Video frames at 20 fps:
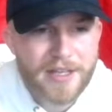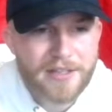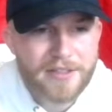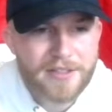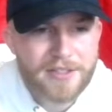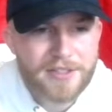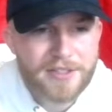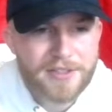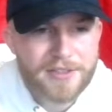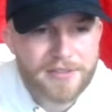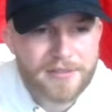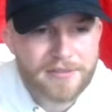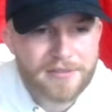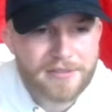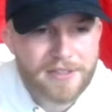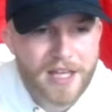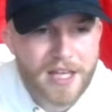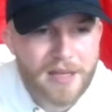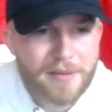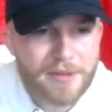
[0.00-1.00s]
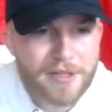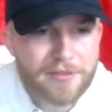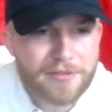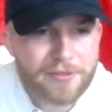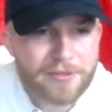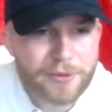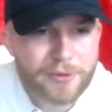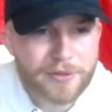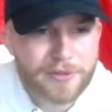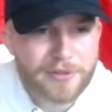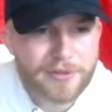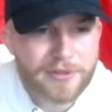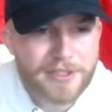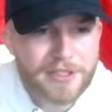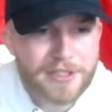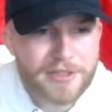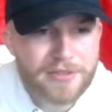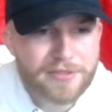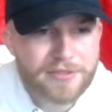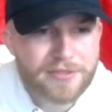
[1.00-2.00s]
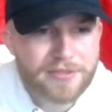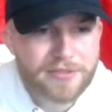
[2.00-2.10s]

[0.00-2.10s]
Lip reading: he came in for relief.